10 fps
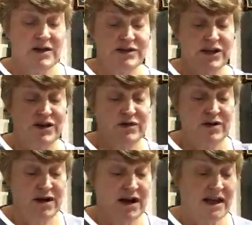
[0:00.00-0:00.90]
So
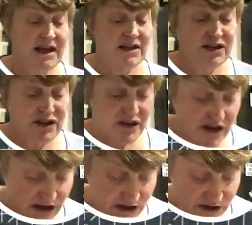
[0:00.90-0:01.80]
again,
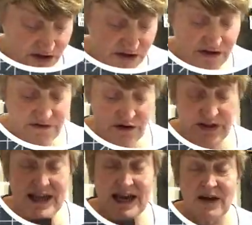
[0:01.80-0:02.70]
you've got
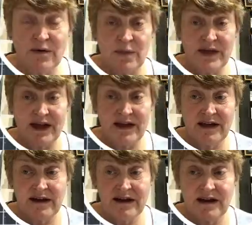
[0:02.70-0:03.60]
the yellow on
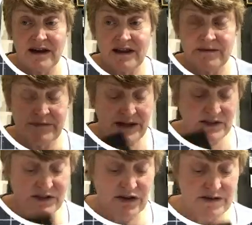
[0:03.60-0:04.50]
there in the
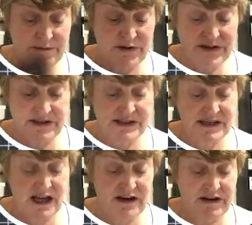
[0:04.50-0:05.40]
inside, but this is
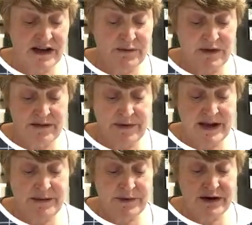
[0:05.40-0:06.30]
colouring in with the
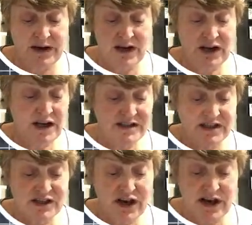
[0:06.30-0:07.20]
paper. It's
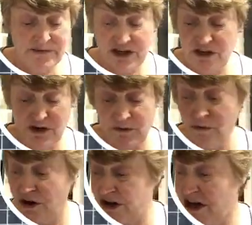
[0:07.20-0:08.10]
entirely up to you
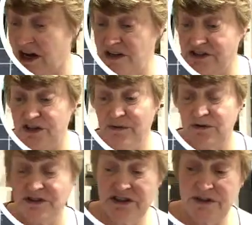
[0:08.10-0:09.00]
what colours you
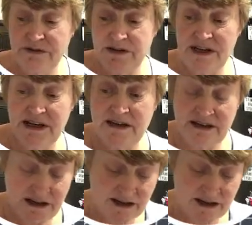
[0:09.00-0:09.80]
want to do on here.